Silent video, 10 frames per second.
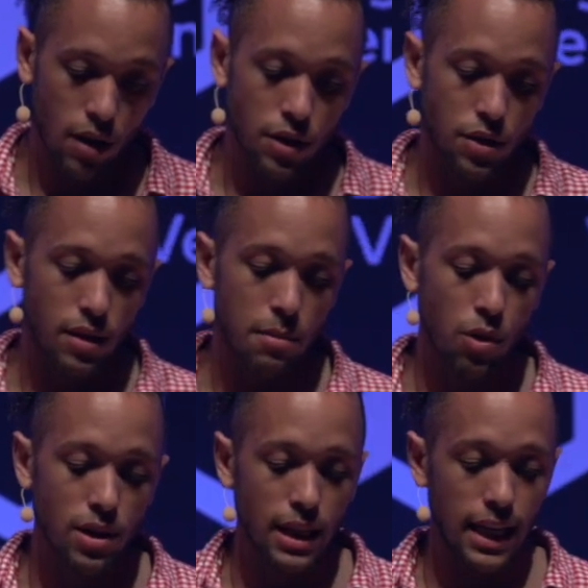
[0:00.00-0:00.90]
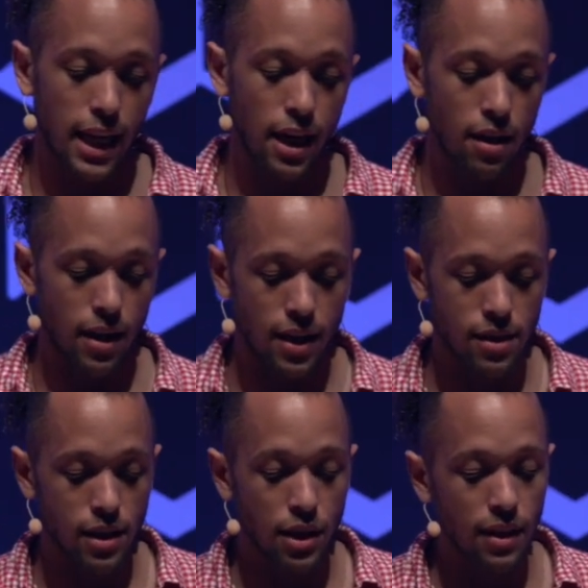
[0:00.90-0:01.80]
So the important thing here
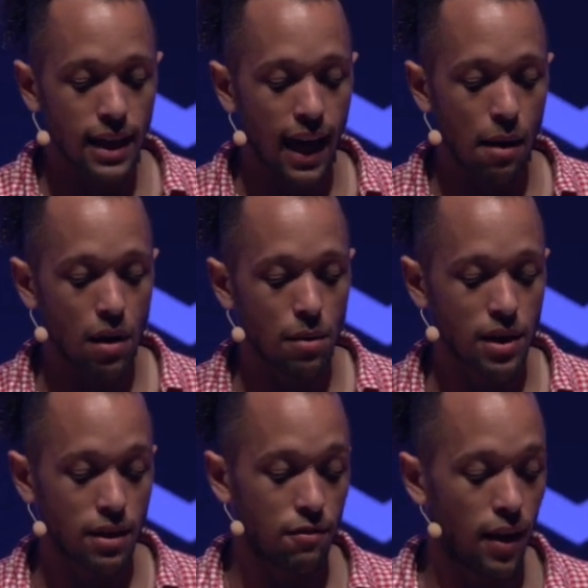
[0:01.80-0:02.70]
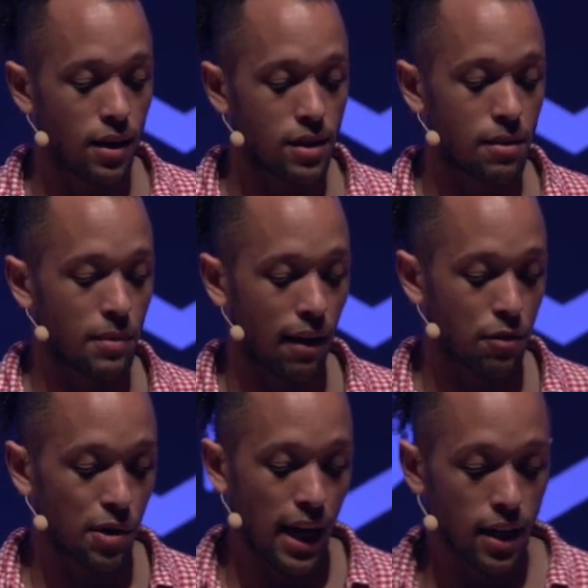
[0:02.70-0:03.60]
is the Unity game object event is something
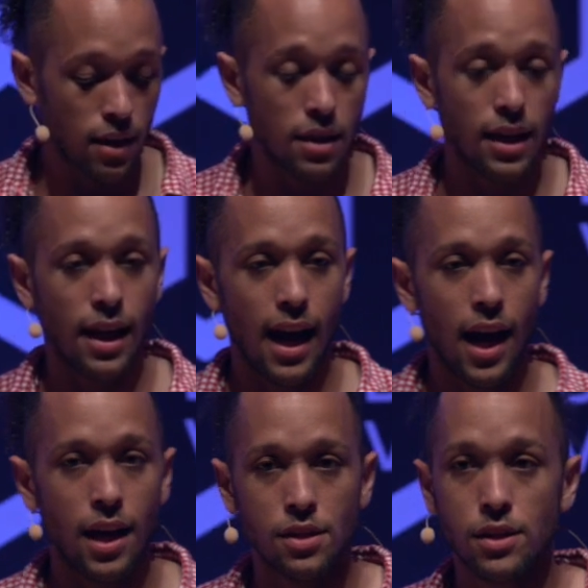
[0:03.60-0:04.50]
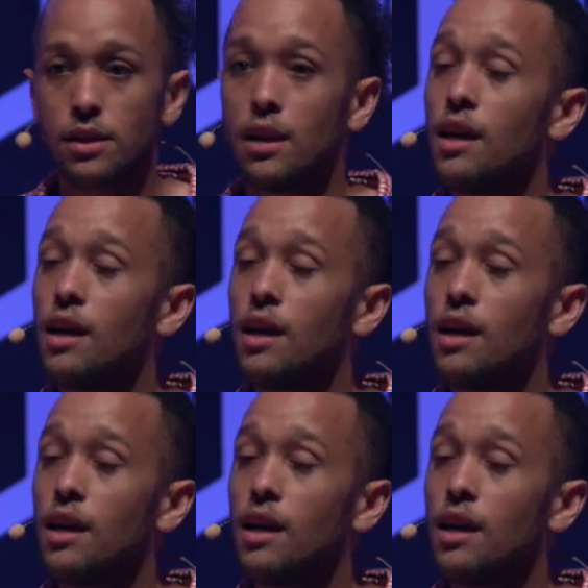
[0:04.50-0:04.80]
I've created, and it has